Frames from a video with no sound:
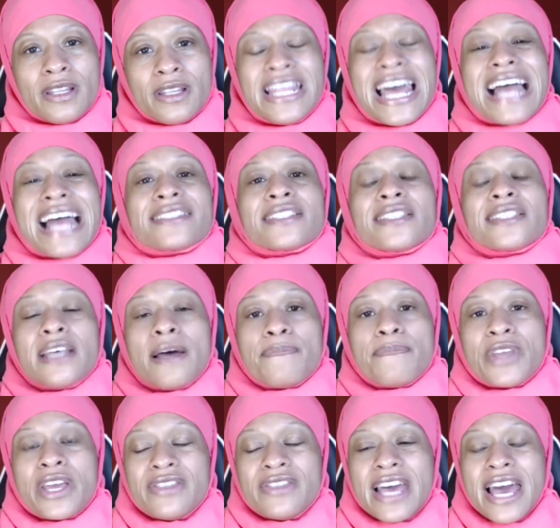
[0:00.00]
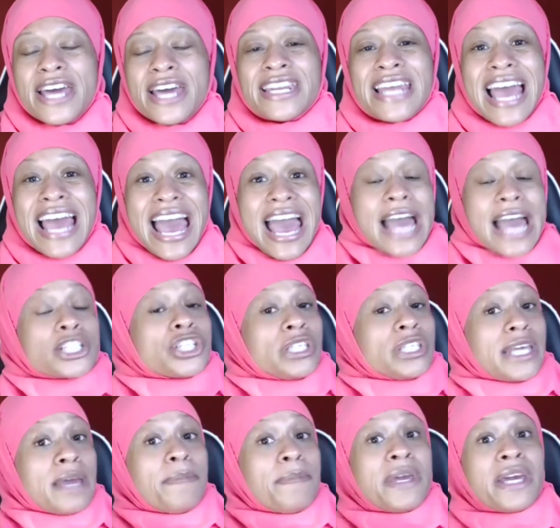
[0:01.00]
That's something that
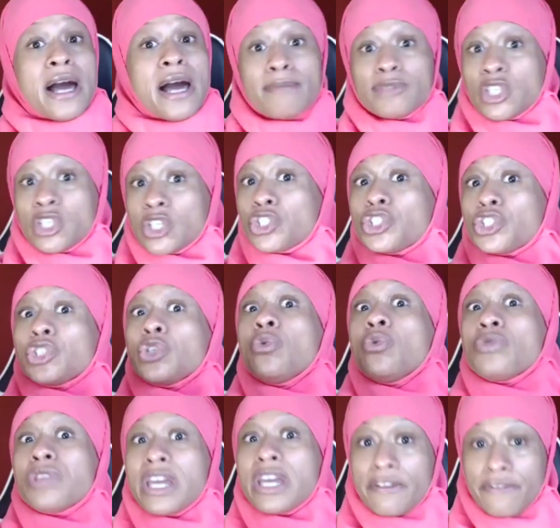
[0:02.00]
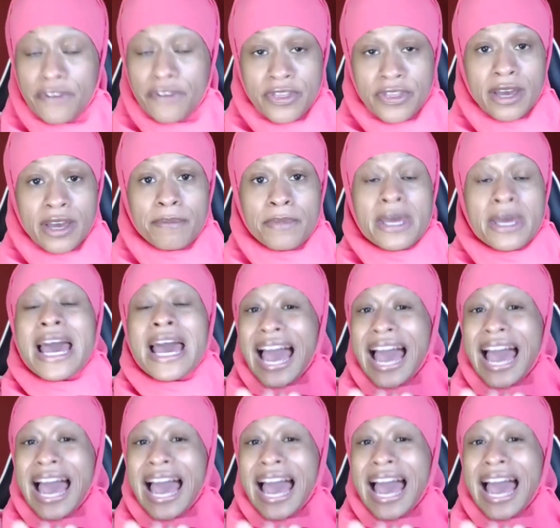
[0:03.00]
actually becomes a soothing for them.